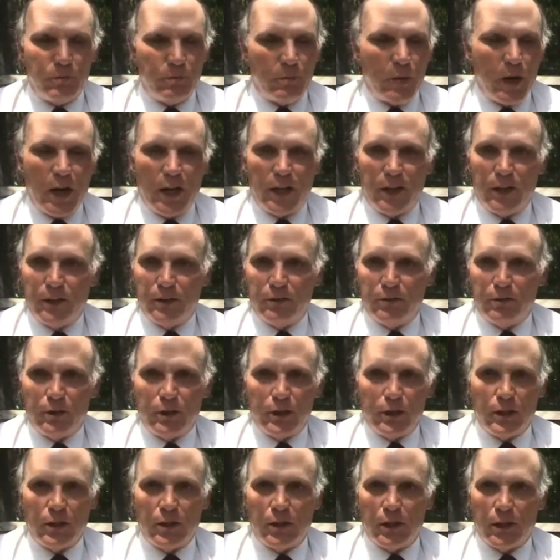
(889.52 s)
my
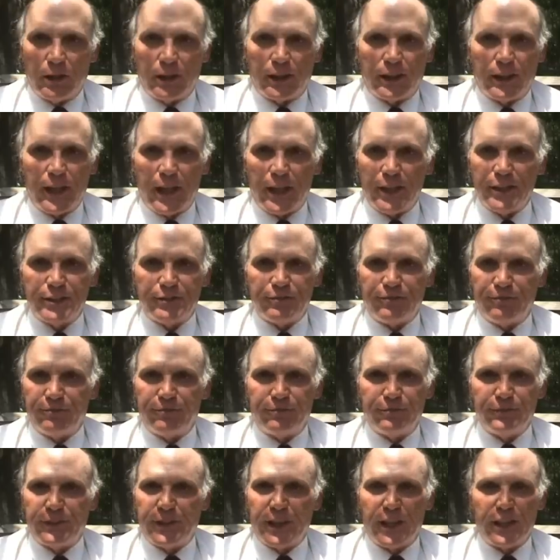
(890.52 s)

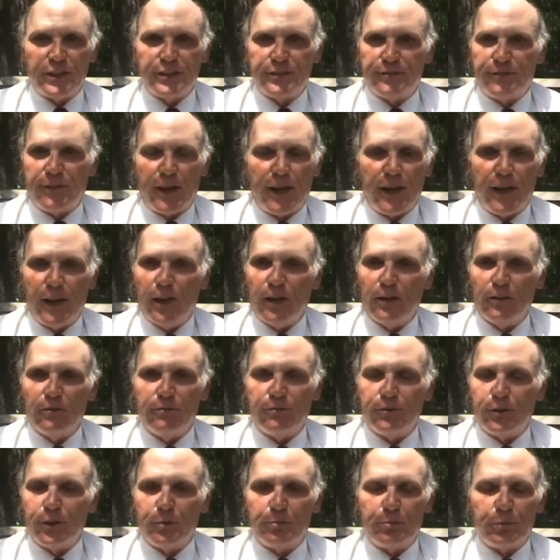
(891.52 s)
case file
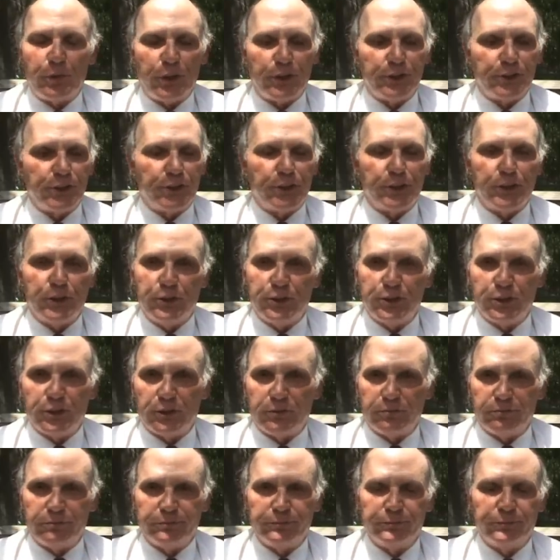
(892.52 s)
for the prosecution.
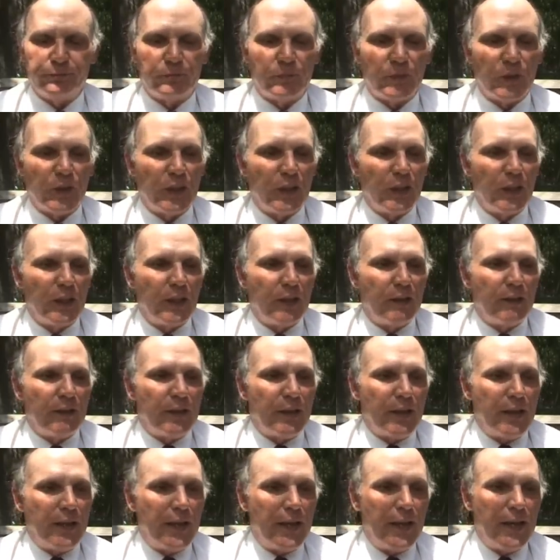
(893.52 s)

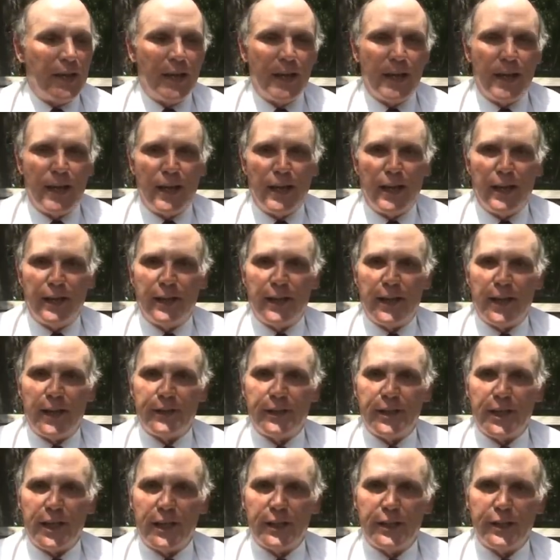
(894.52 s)
And
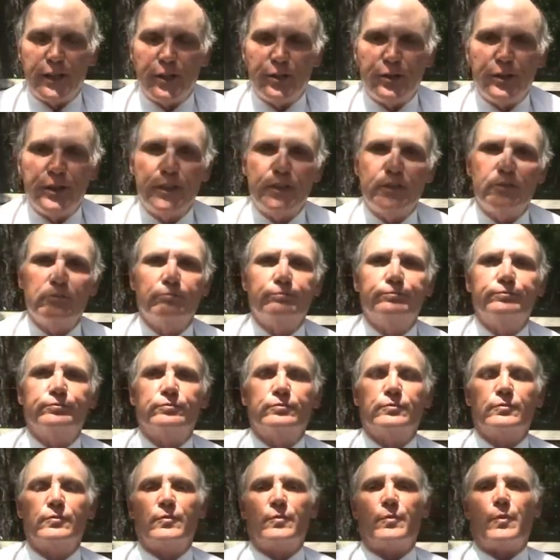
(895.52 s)
at that hearing,
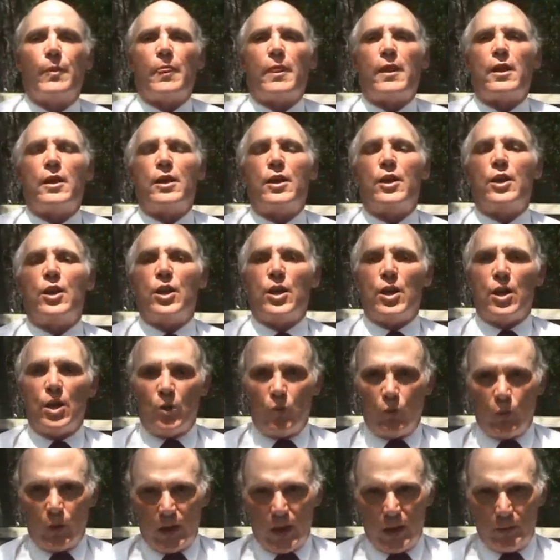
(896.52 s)

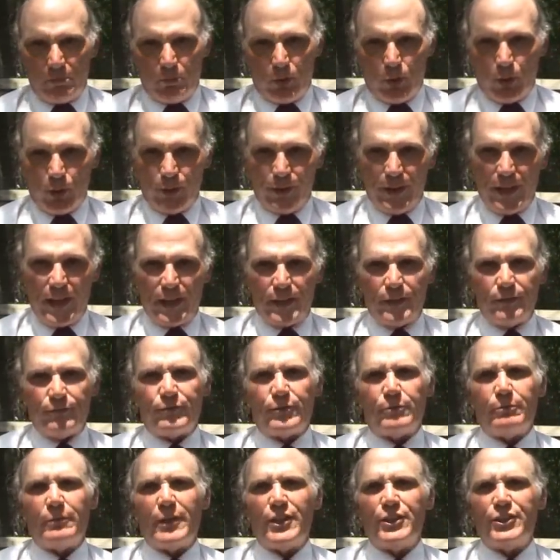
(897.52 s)
when I pulled that
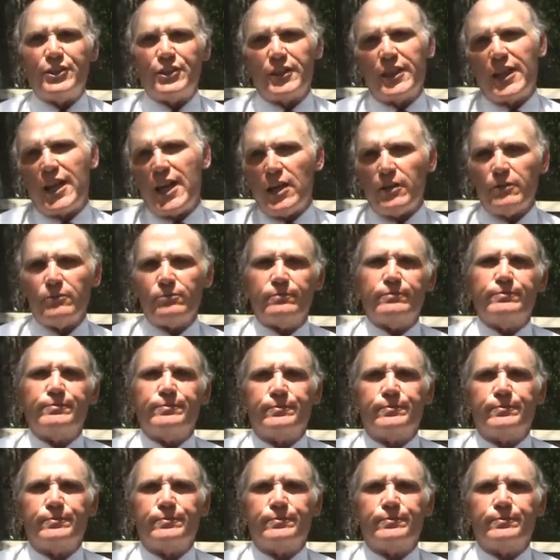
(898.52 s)
information out,